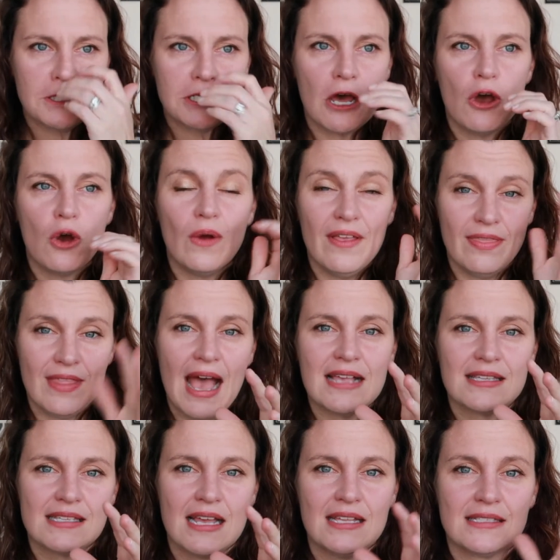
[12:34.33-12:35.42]
So in
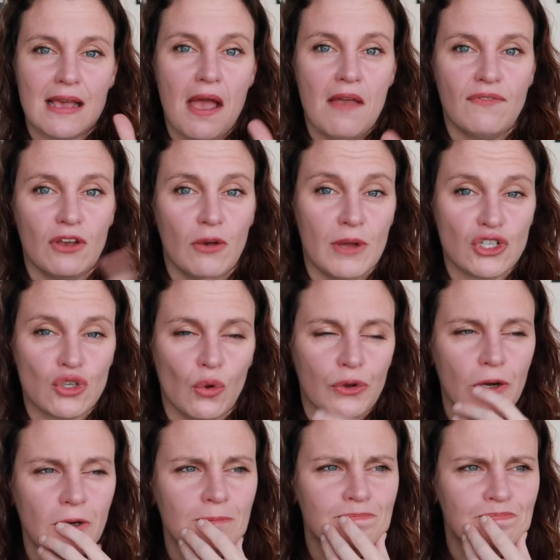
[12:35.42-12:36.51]
that sense, I feel much
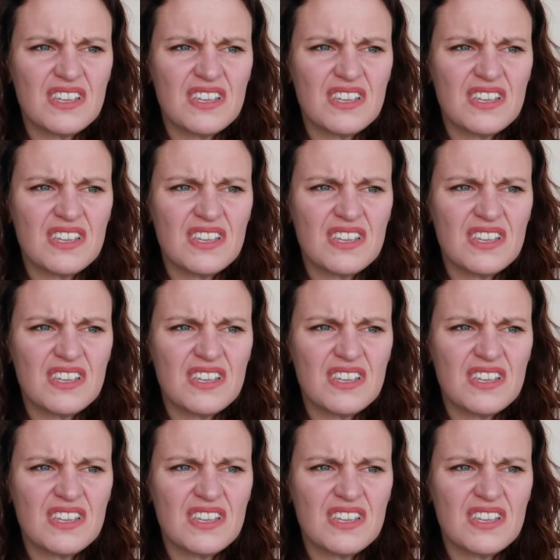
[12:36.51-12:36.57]
older.